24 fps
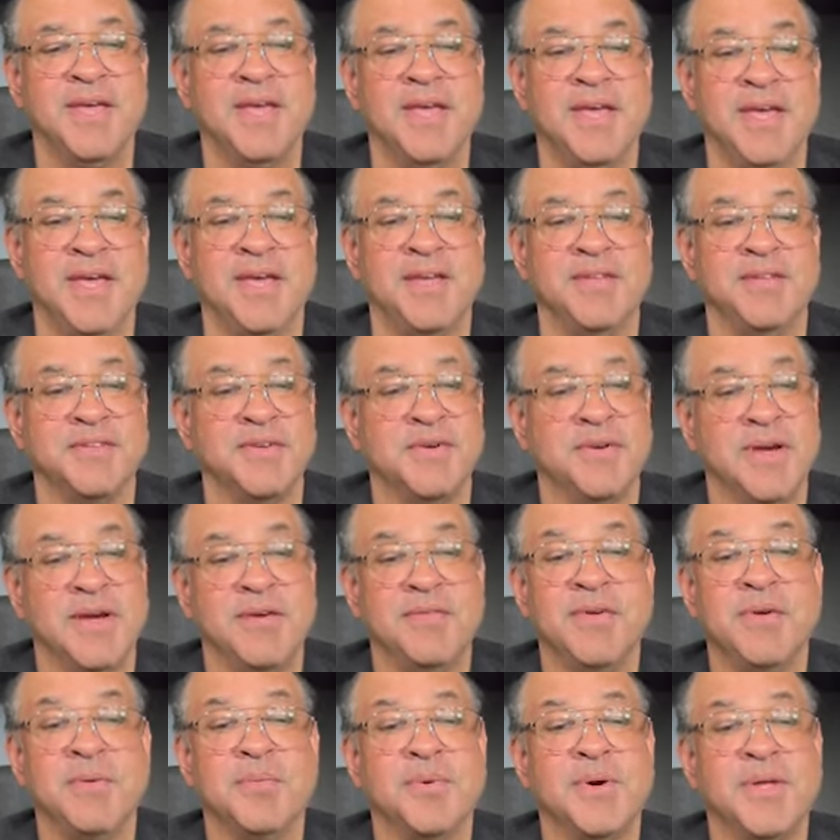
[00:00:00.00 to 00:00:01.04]
And to
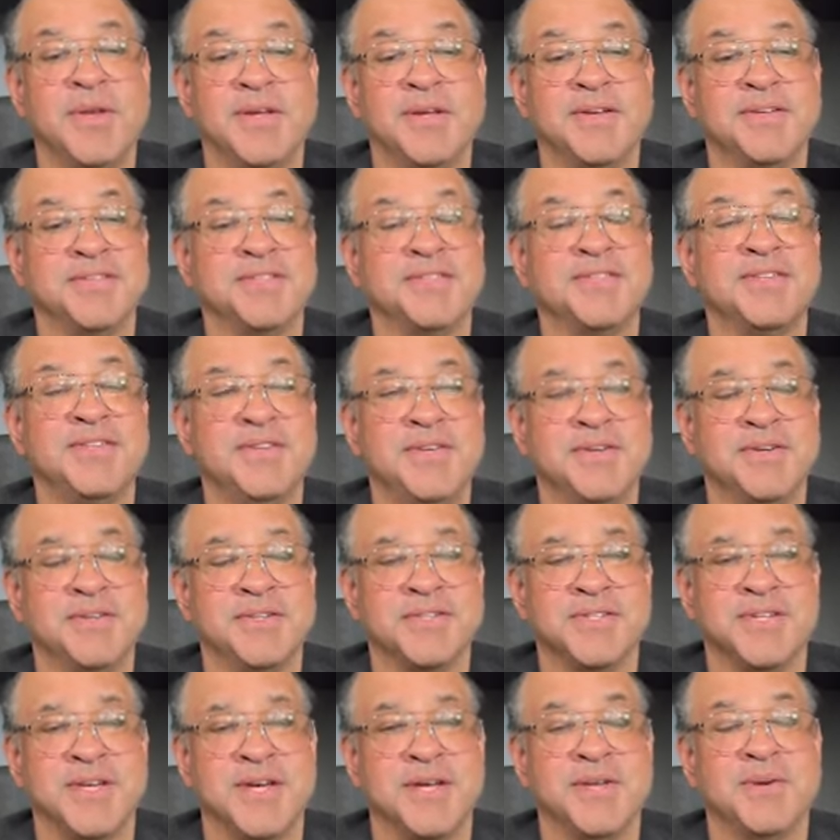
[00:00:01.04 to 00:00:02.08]
everyone else in
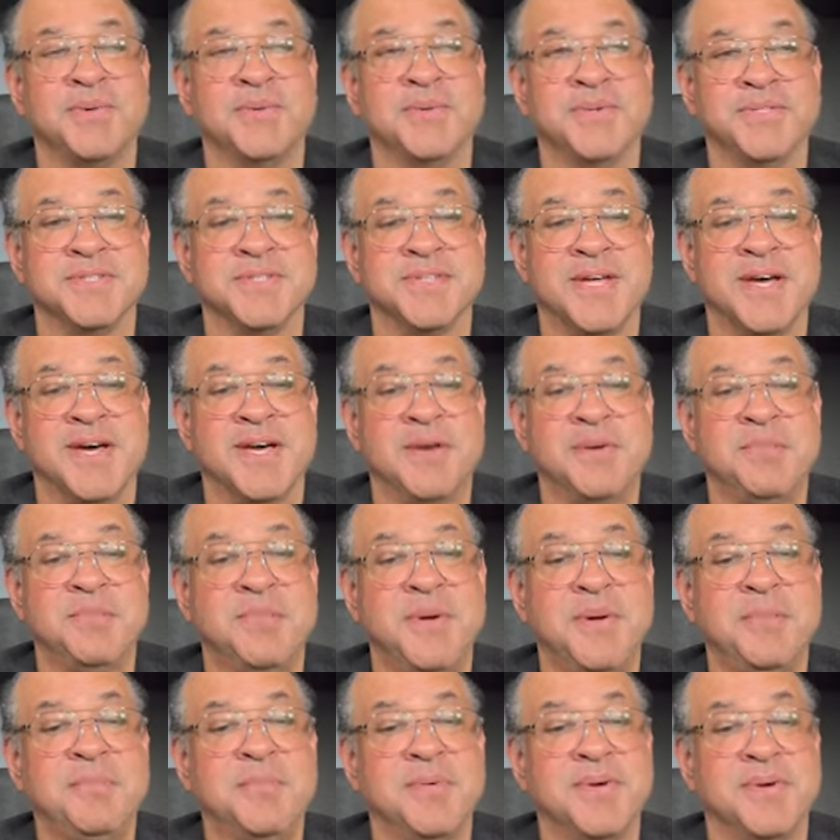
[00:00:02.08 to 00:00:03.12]
earshot who is not a
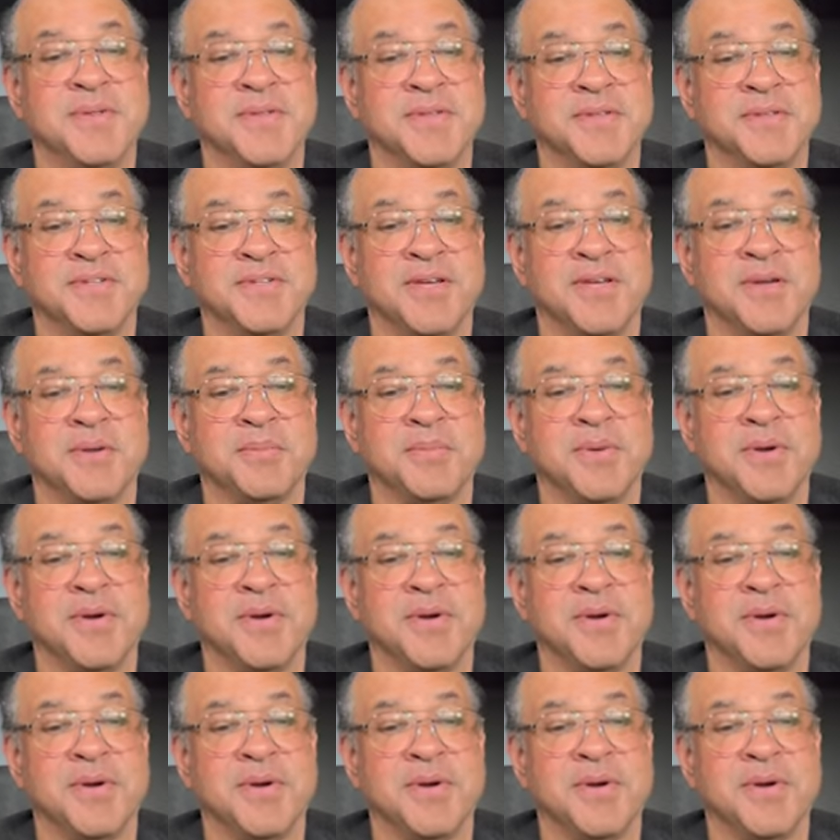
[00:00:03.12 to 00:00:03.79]
member of the Chamber,